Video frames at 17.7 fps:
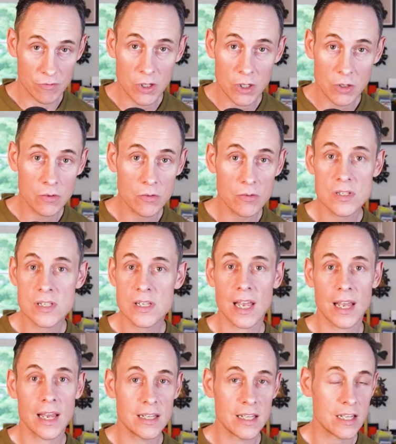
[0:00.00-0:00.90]

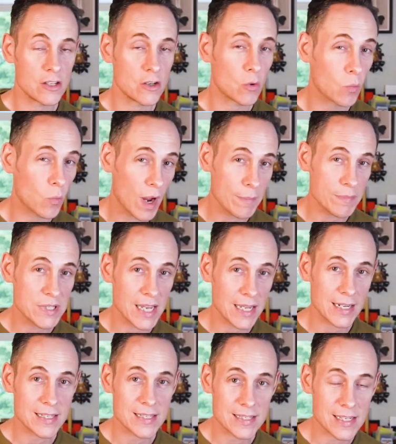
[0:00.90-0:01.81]
reviews, and then your
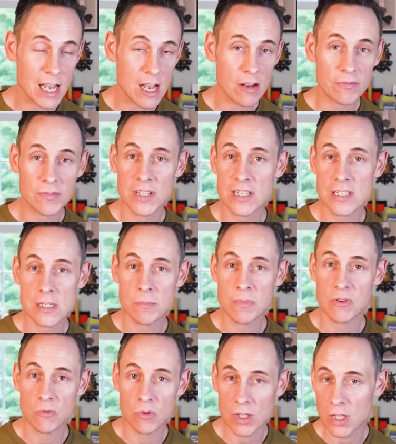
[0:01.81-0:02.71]
website itself needs
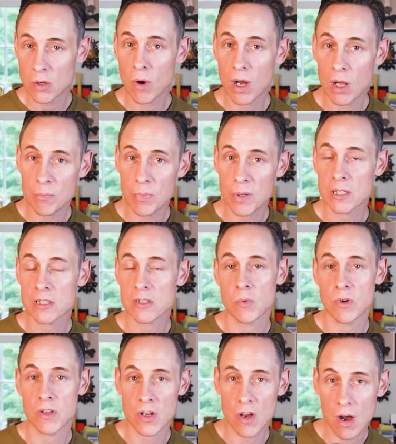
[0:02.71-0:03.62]
to be really well
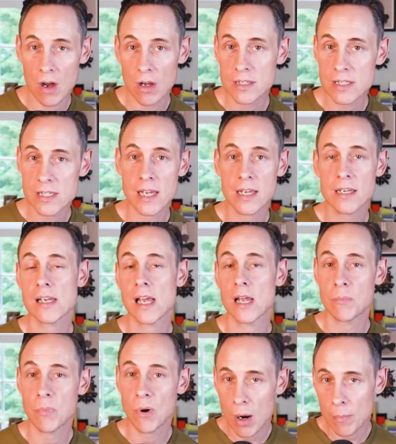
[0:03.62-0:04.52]
built with content
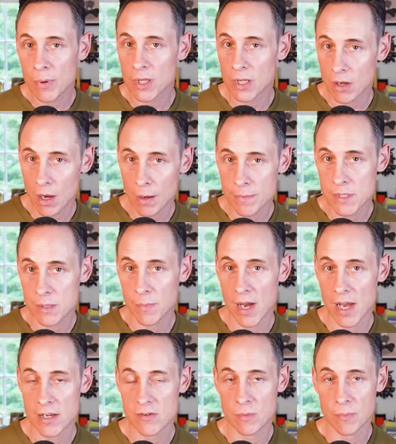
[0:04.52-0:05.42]
and properly
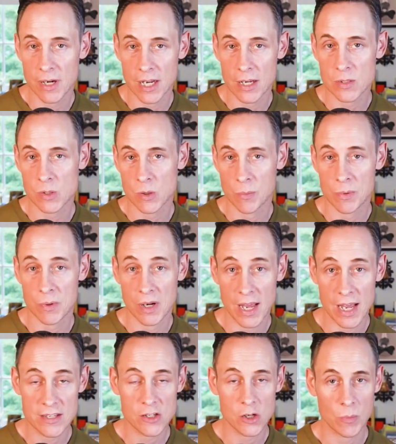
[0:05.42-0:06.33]
optimized from an SEO,
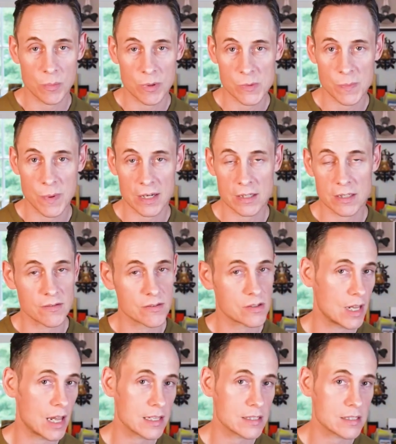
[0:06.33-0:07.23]
SEO
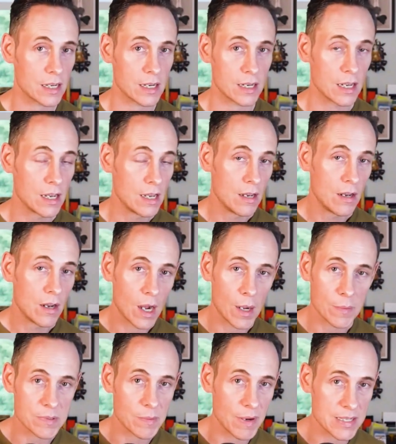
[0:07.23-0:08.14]
perspective. So that's like
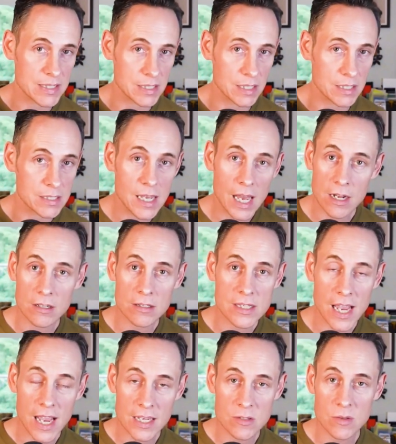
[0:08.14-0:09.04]
optimizing the
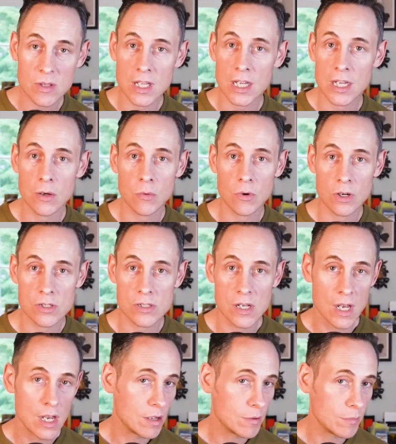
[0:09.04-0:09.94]
title tags with
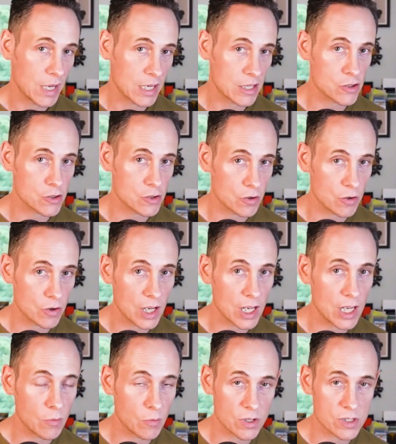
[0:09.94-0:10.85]
keywords, making sure
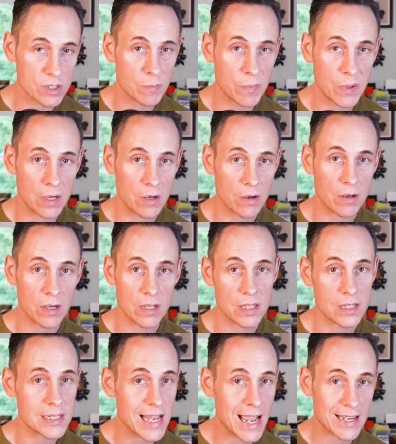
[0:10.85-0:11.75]
your keywords appear
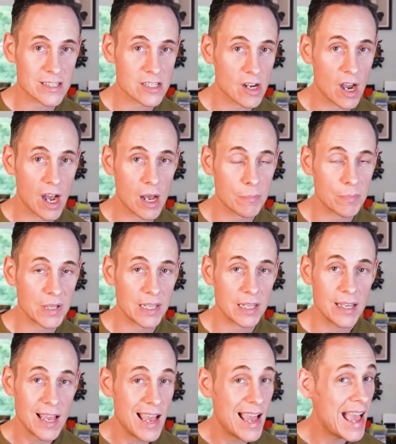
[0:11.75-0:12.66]
in the text
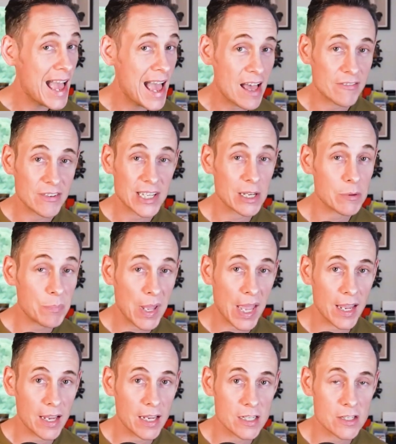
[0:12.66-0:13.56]
copy, having a
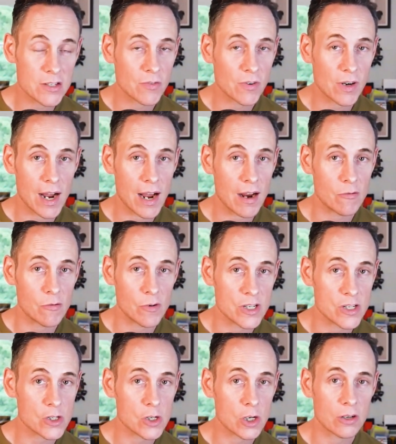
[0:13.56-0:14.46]
page for
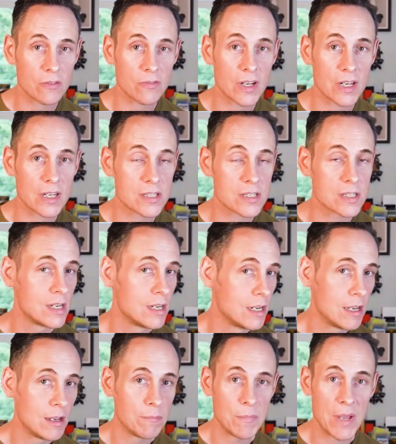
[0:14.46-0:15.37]
every service
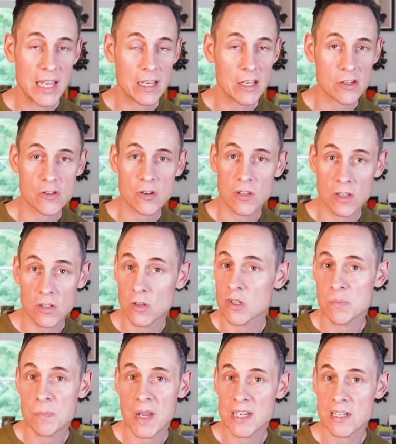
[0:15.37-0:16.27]
making sure that
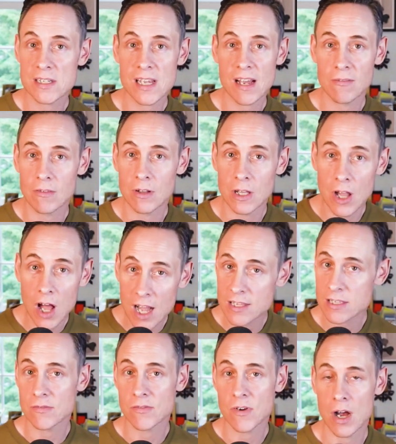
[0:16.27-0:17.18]
those pages have
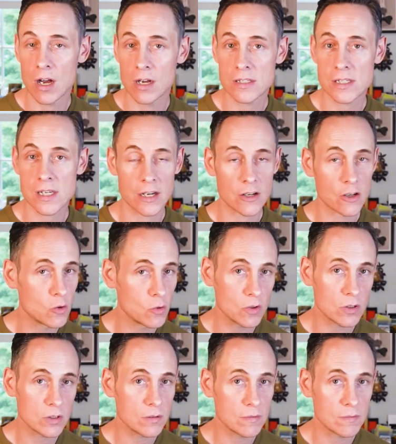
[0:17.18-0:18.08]
lots of content.
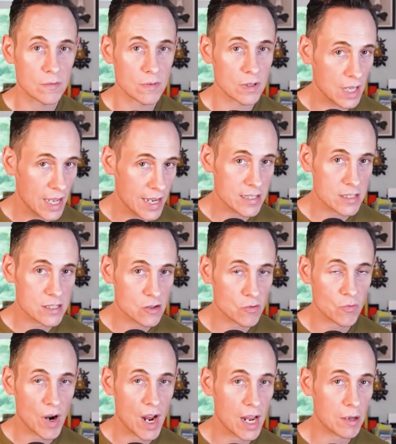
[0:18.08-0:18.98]
Google likes
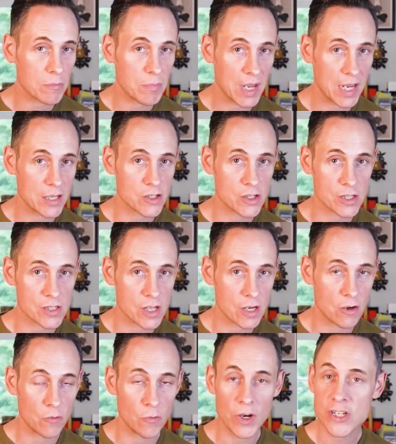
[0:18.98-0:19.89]
to rank pages
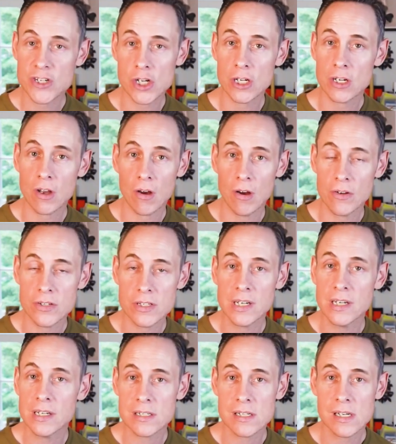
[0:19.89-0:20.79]
that are rich in
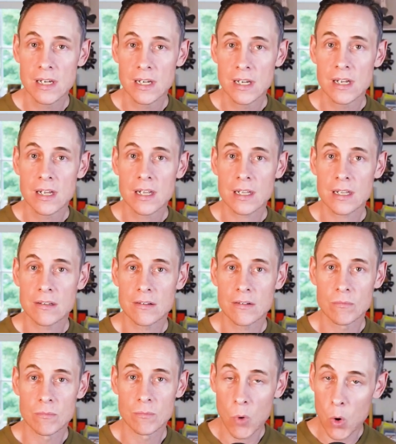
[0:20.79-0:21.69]
content
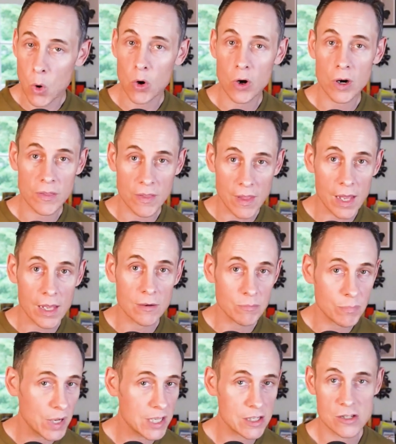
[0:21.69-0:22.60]
more
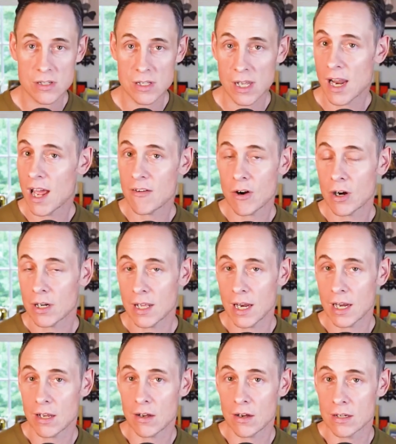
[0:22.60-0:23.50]
than pages that have
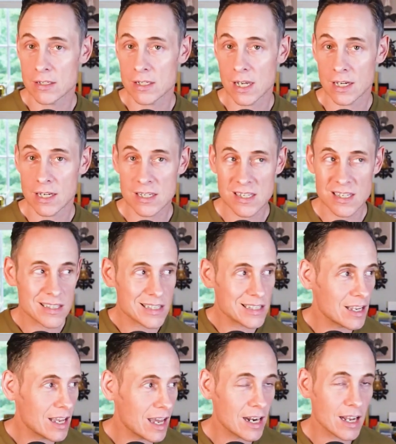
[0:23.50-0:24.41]
hardly any content because
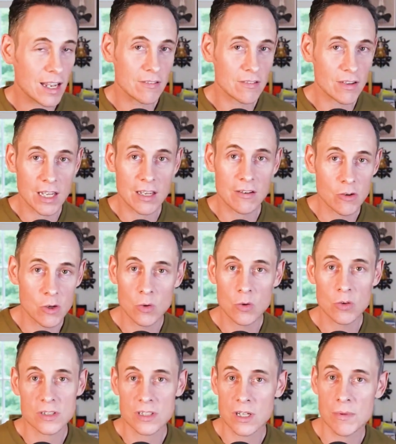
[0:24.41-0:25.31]
you got to mm-hmm. give
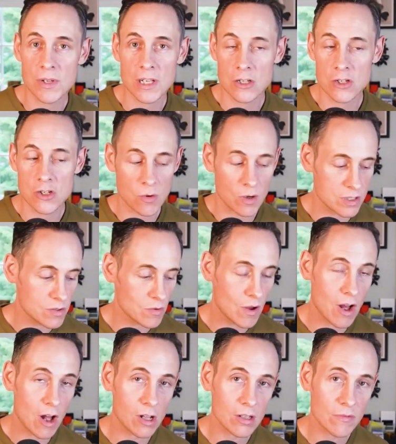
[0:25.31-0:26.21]
Google something to chew on.
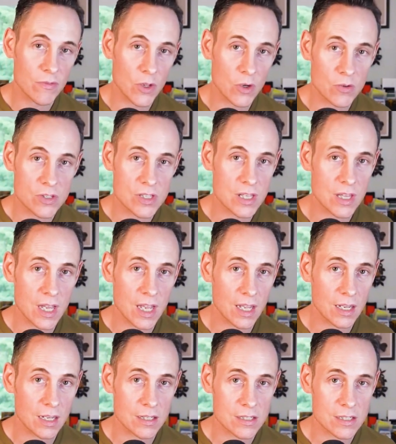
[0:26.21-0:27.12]
So all of those
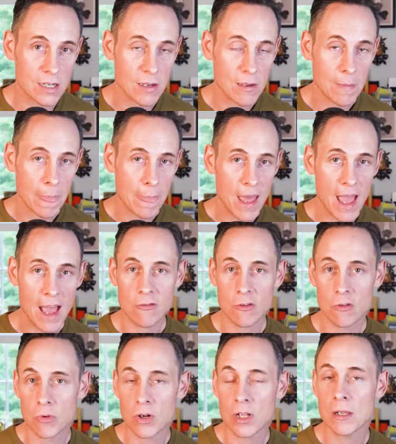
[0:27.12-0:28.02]
things
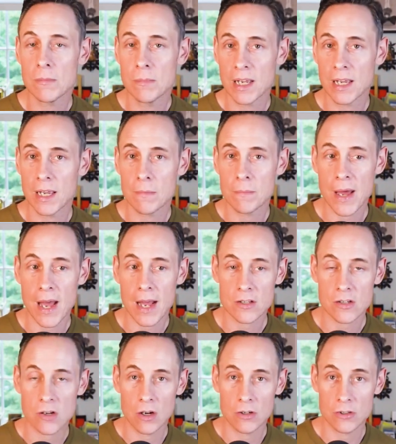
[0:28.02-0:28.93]
have a really big
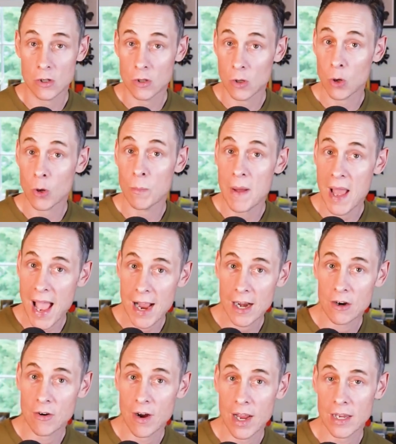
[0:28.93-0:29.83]
impact on your local
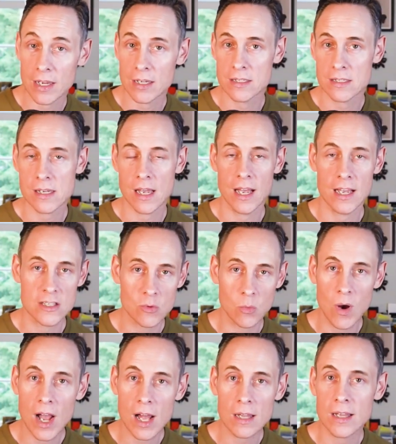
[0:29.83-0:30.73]
pack rankings
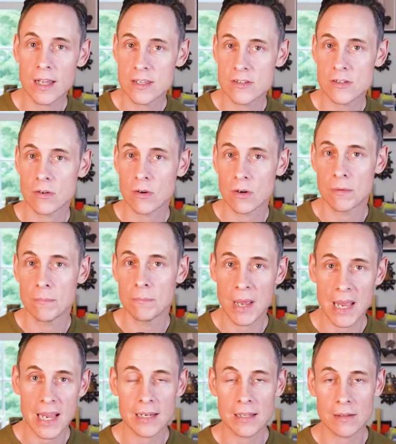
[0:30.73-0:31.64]
as well as your
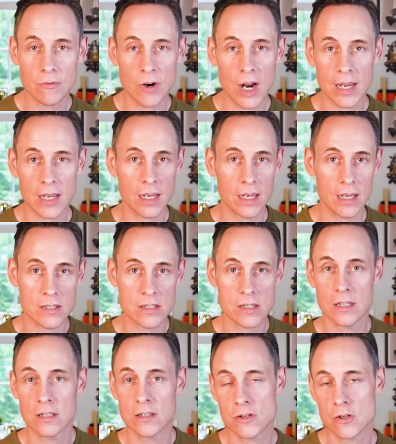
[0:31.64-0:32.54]
main
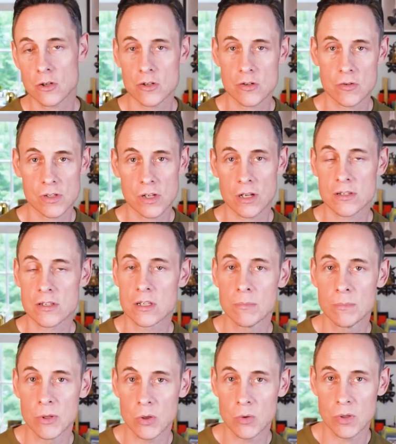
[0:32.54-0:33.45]
rankings in the search results,
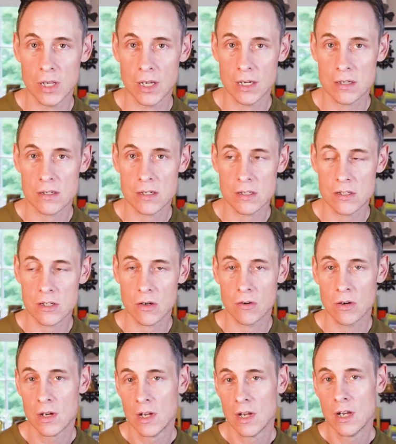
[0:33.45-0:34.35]
the blue links. And
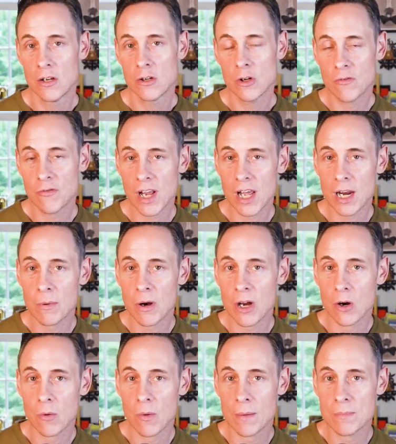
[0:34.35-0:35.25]
so don't forget
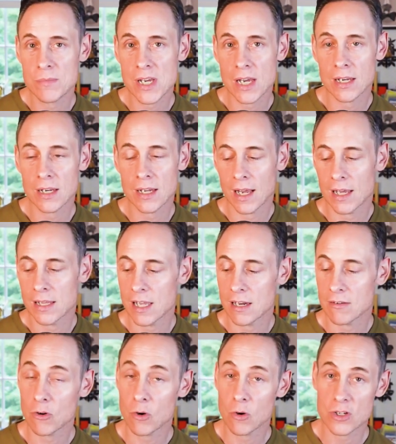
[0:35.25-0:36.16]
about your website.
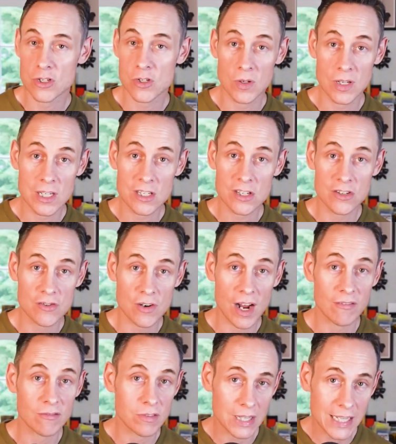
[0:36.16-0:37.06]
And then, of course, you need to
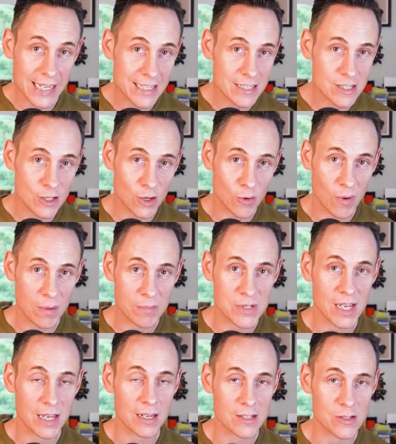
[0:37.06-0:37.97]
drive links to your
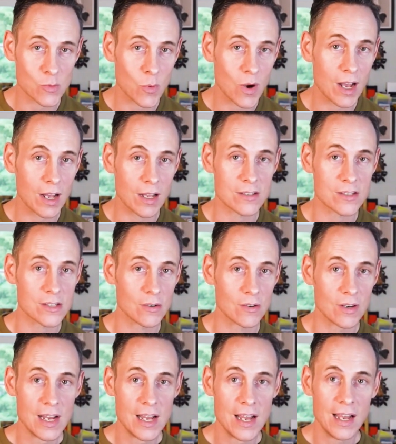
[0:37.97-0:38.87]
website as well.
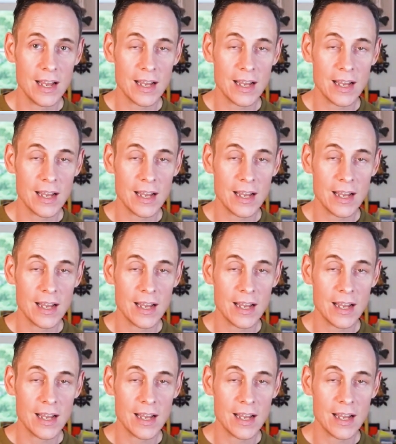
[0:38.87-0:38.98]
So